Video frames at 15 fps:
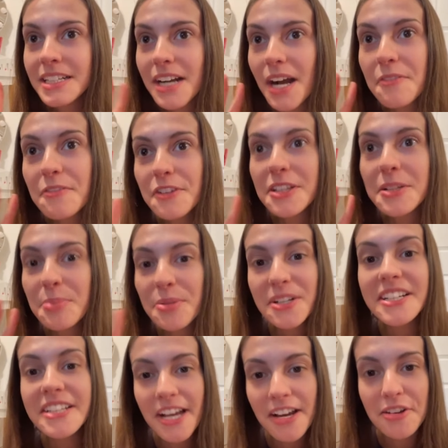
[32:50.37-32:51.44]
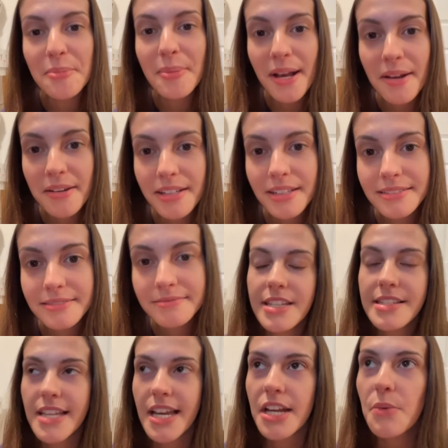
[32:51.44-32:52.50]
I'm feeling pretty down about it.
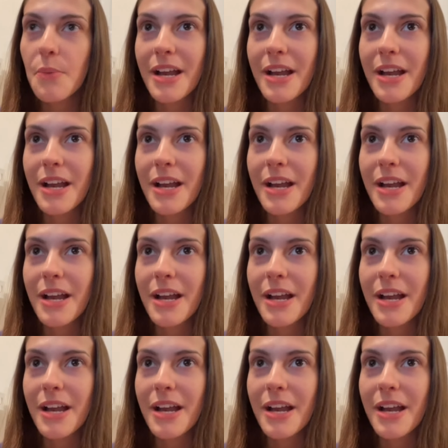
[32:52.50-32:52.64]
It's kind of